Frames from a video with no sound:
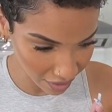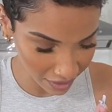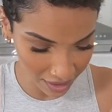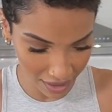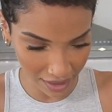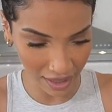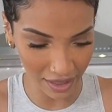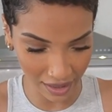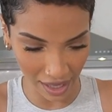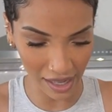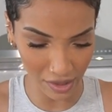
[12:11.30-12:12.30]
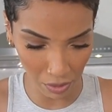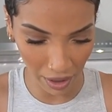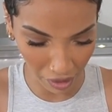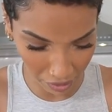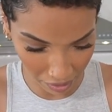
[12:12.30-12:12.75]
definitely not getting as
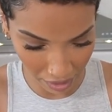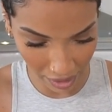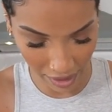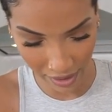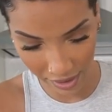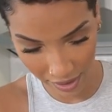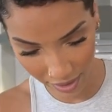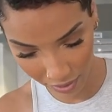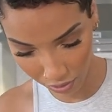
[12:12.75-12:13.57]
powdery as